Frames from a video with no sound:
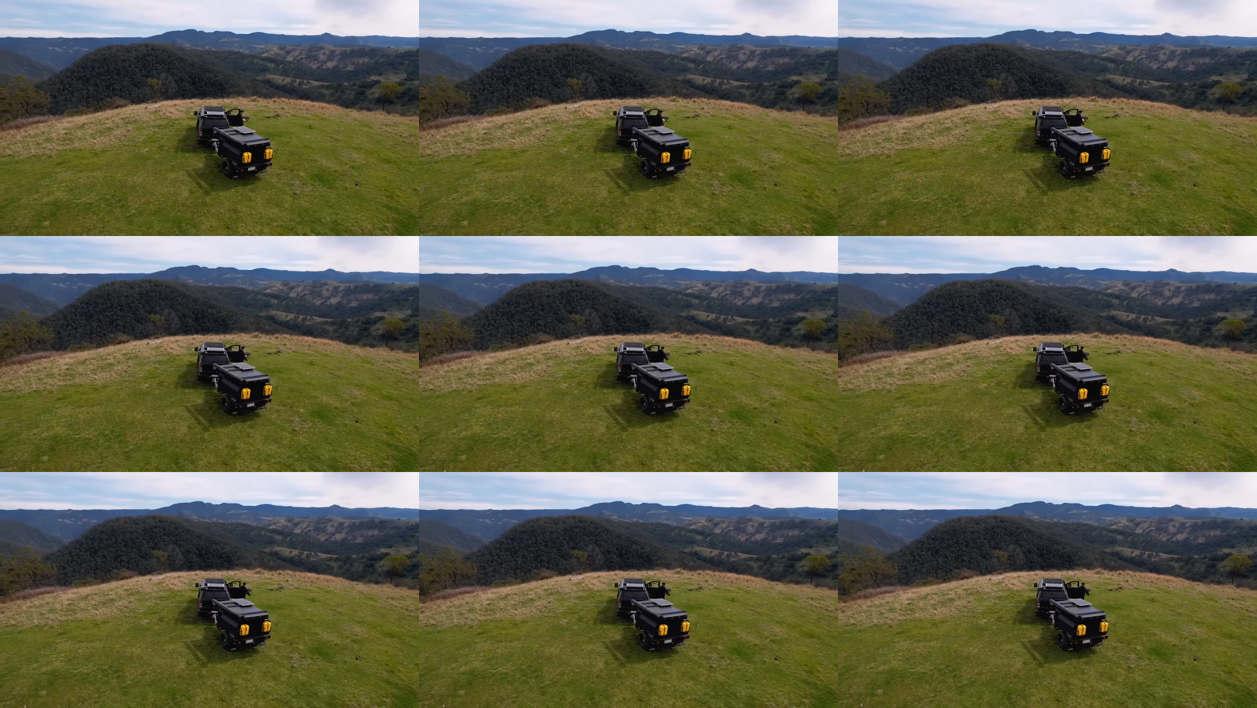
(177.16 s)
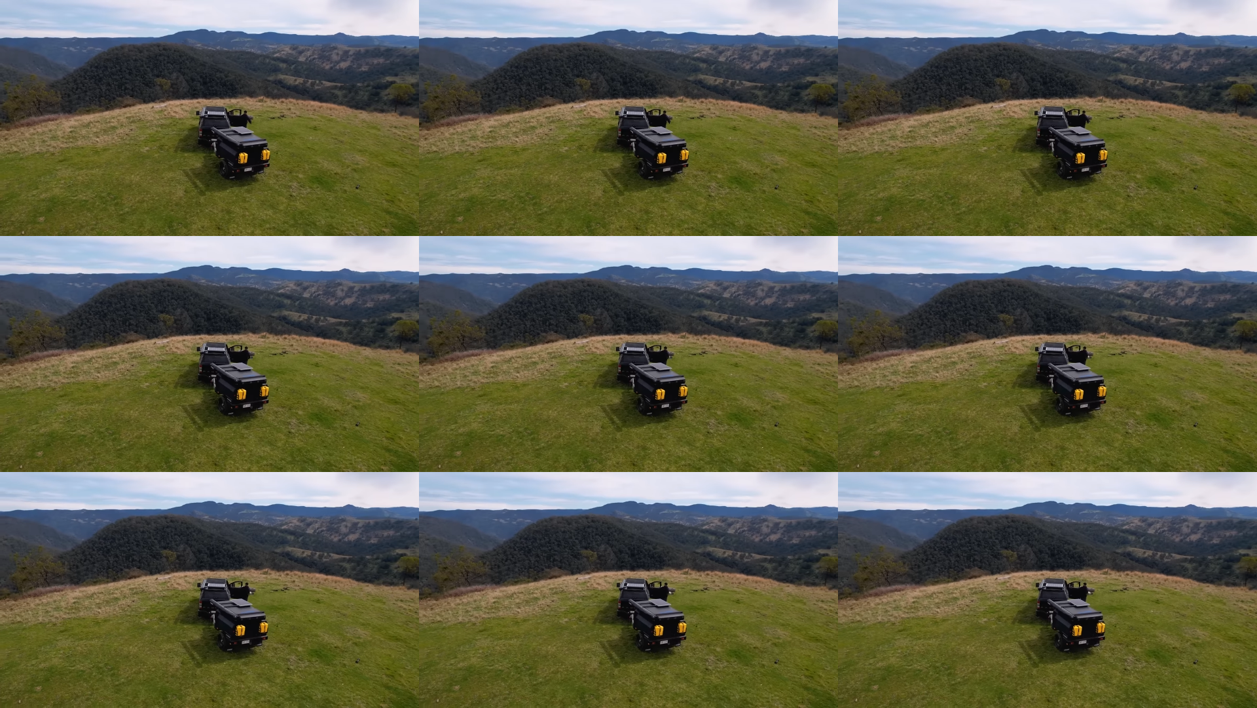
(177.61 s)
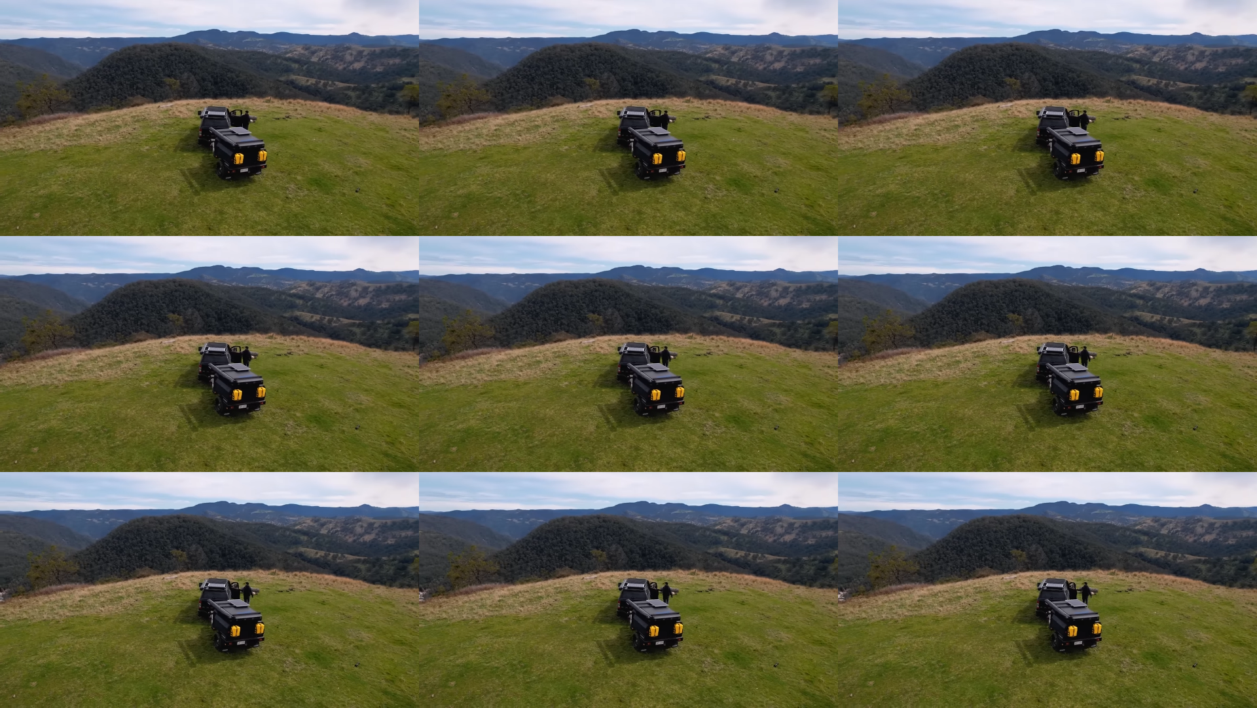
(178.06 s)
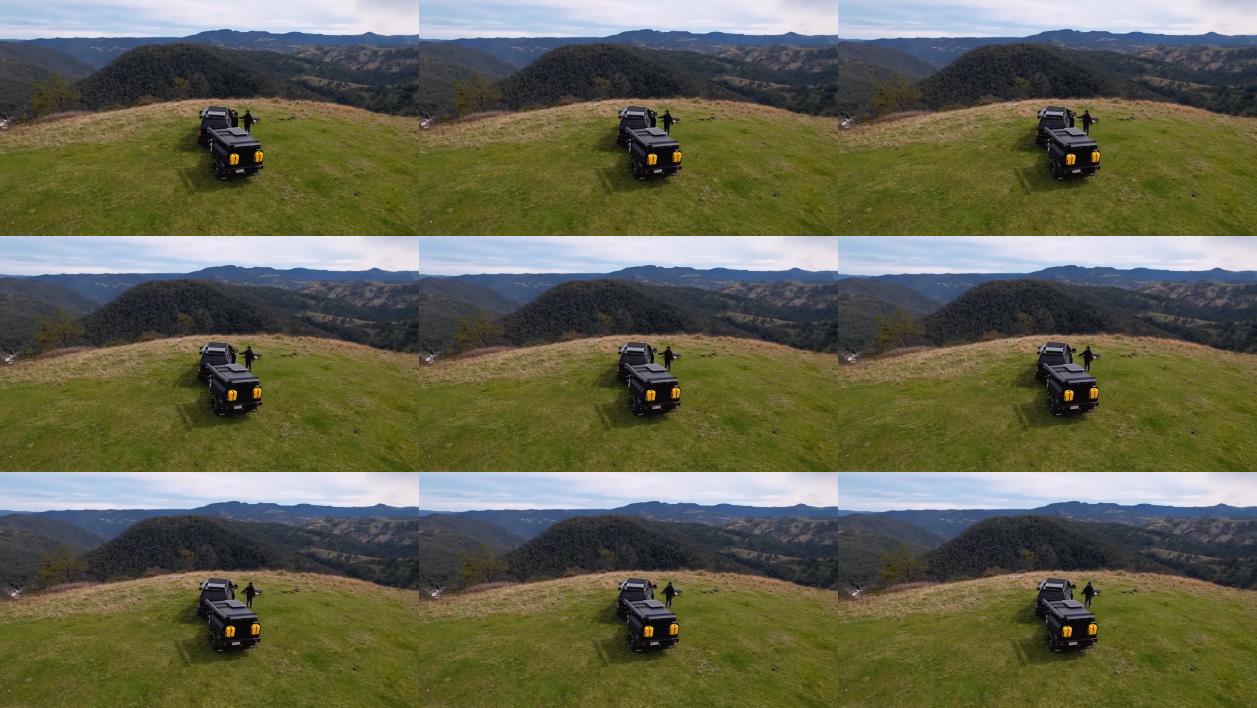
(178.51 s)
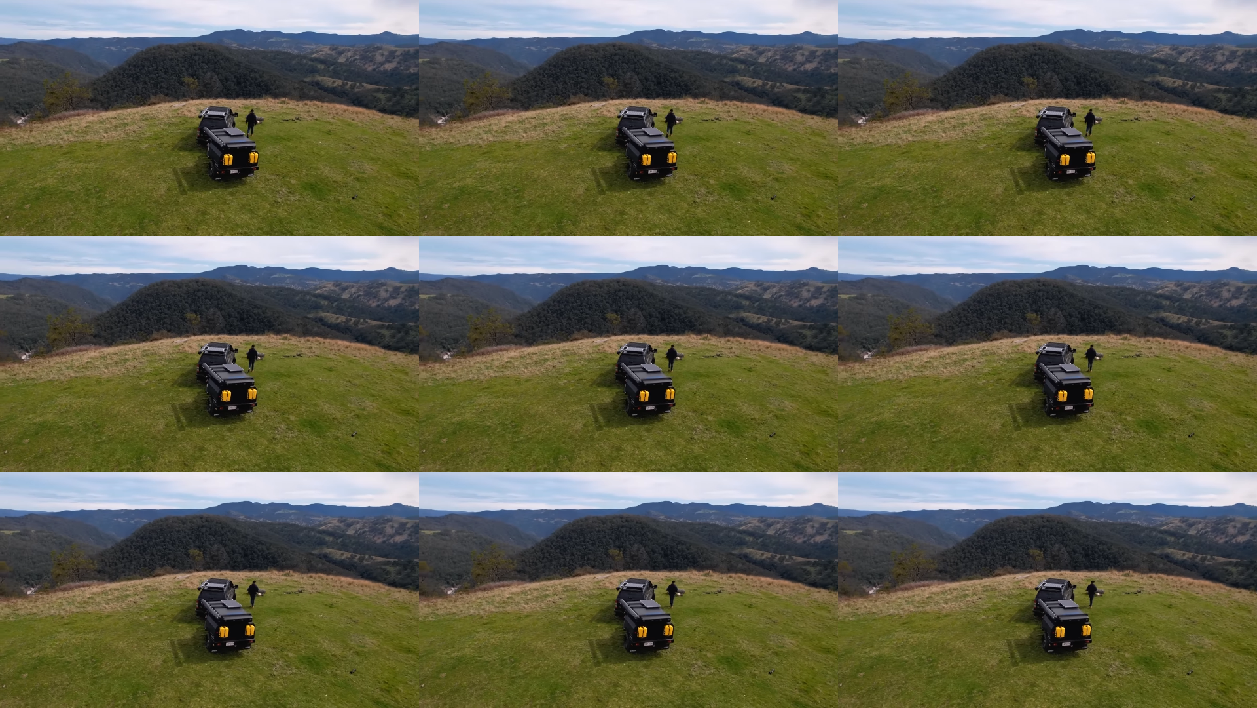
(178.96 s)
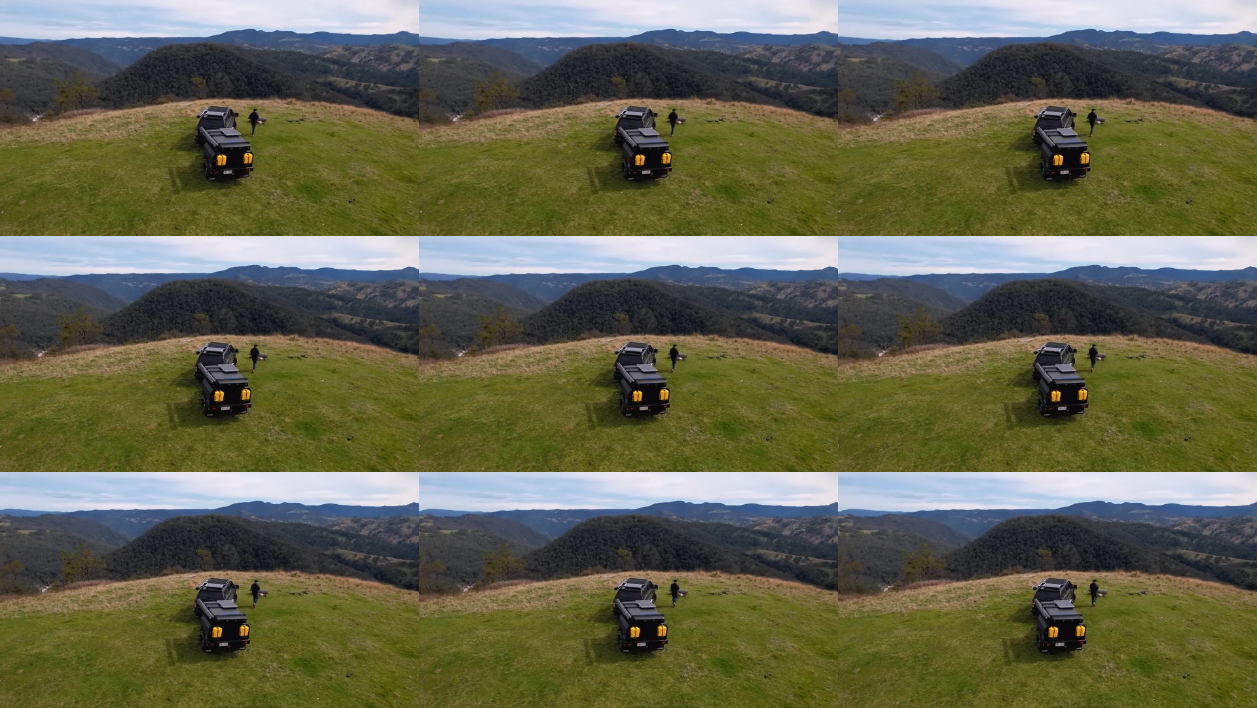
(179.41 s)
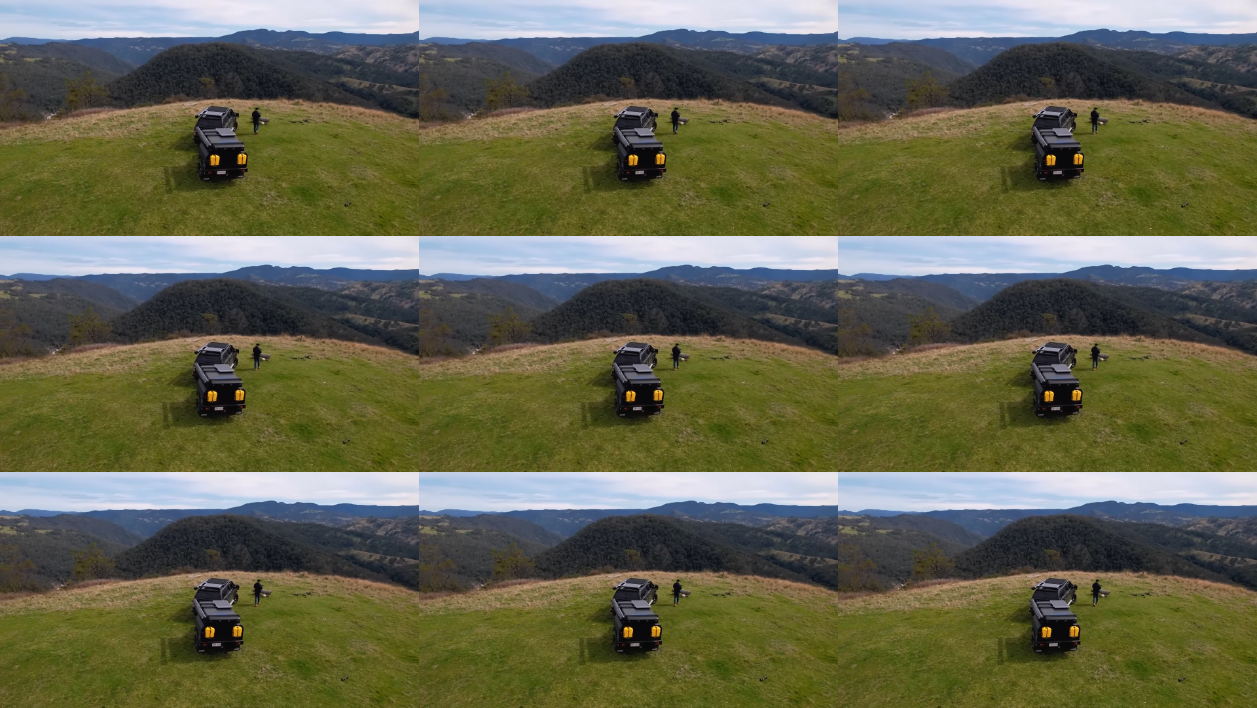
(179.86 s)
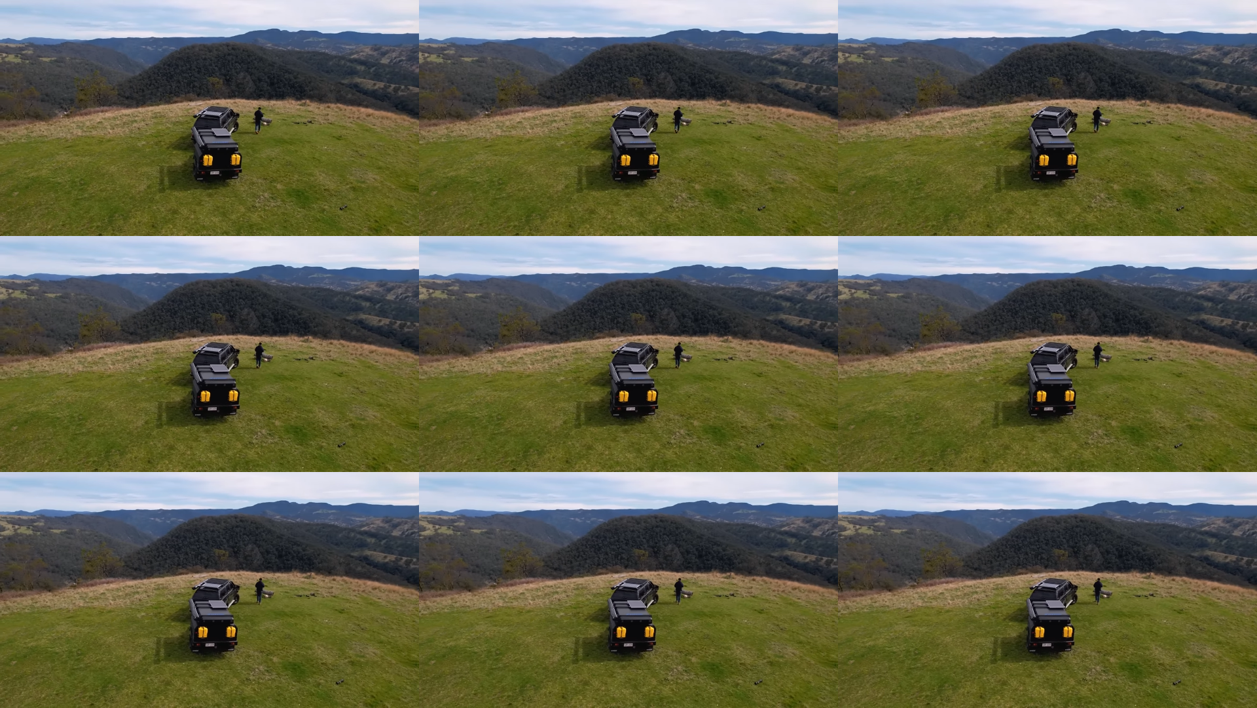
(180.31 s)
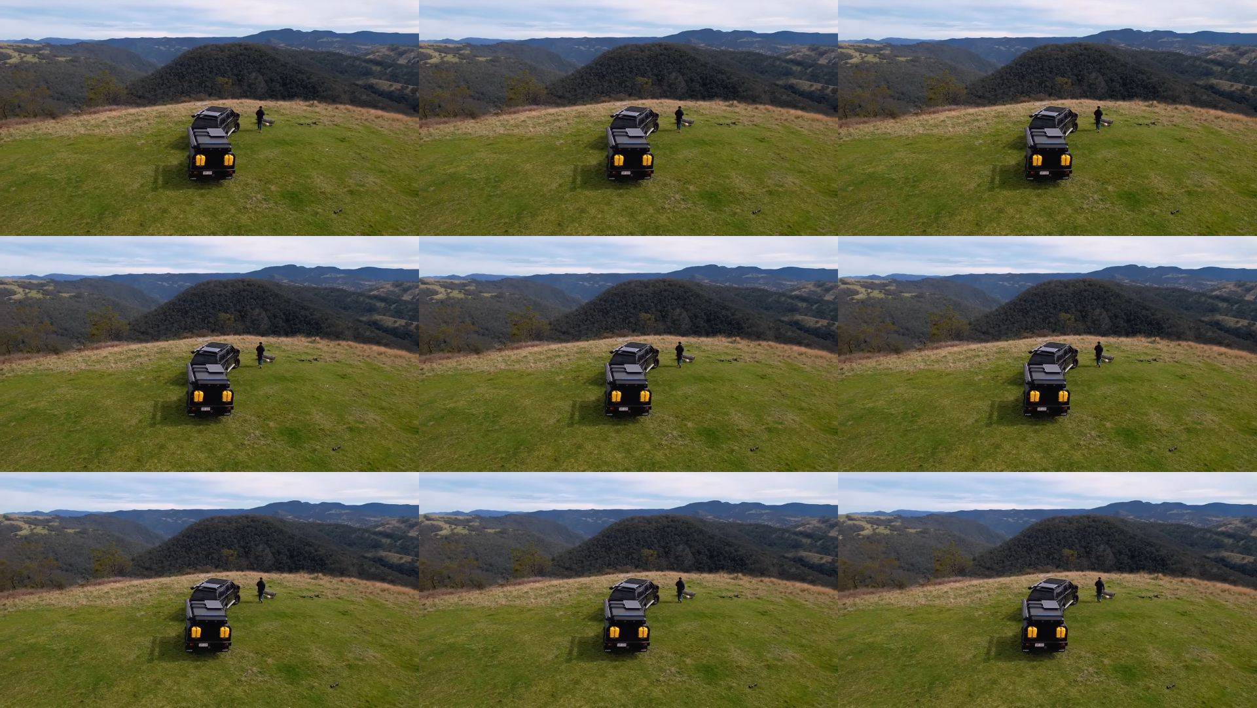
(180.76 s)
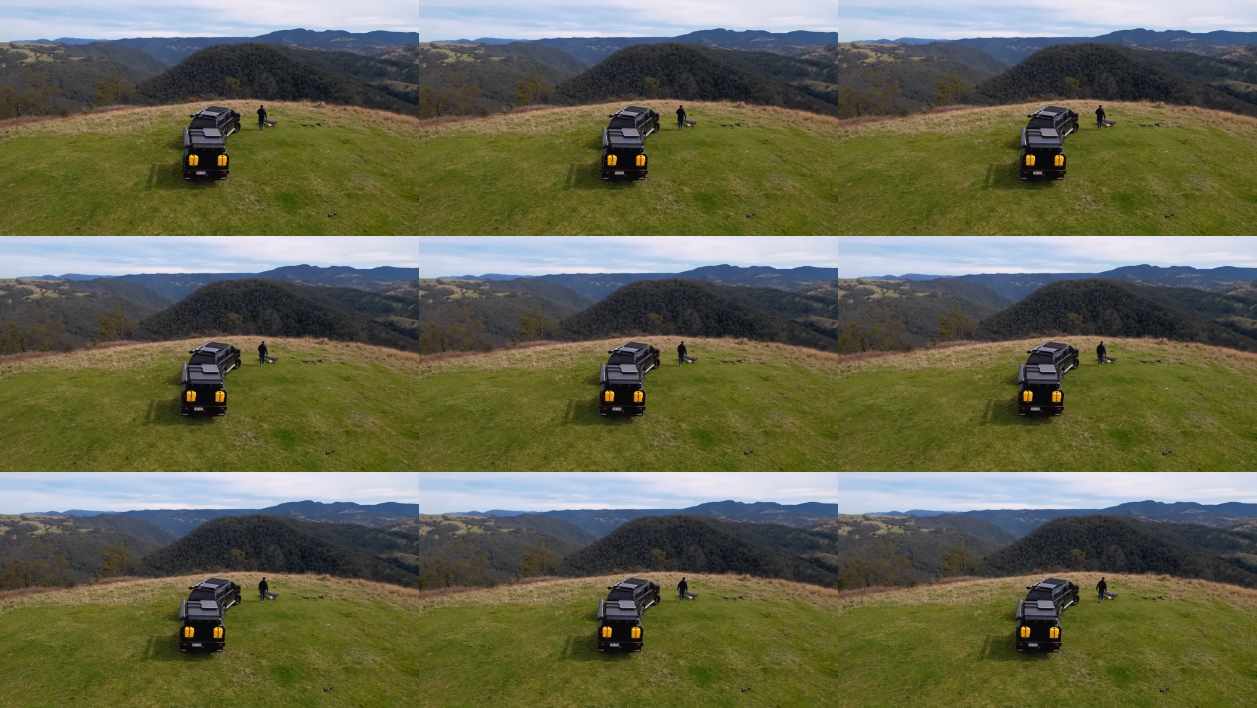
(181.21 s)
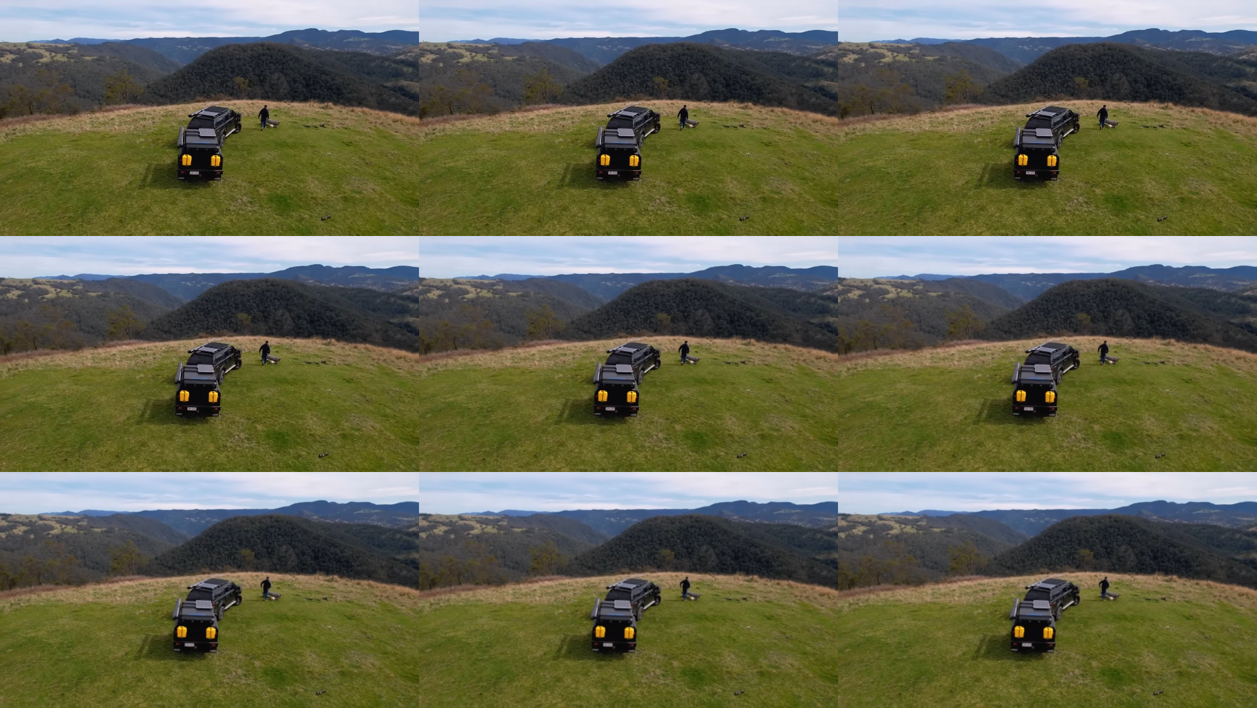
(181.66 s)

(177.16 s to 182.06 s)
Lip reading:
No face is visible, so there are no lips to read.